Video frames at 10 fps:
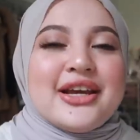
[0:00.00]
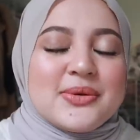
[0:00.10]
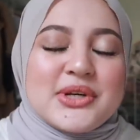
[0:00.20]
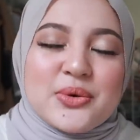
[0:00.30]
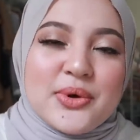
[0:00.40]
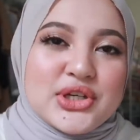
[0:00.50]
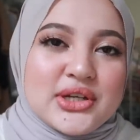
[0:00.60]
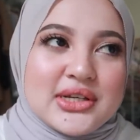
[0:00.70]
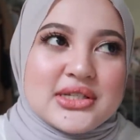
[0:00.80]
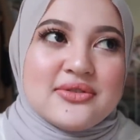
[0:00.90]
Thank you so much for
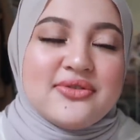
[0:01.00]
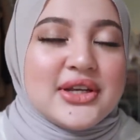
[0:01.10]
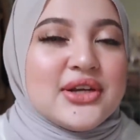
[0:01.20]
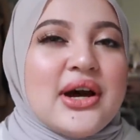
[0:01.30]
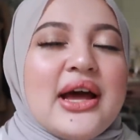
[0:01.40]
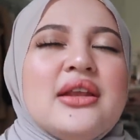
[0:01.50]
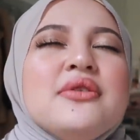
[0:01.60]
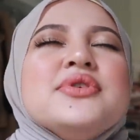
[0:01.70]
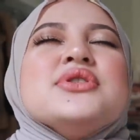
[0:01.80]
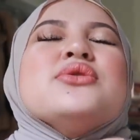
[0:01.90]
watching this video. I
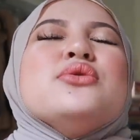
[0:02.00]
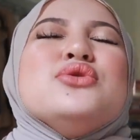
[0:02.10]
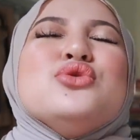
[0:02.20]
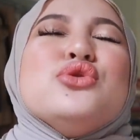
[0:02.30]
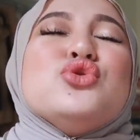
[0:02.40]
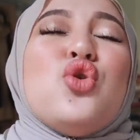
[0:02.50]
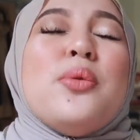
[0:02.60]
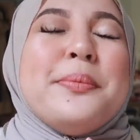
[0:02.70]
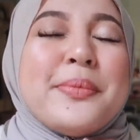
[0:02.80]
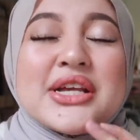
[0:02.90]
love you so so so
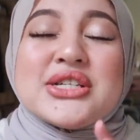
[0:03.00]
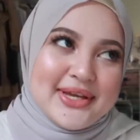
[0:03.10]
much.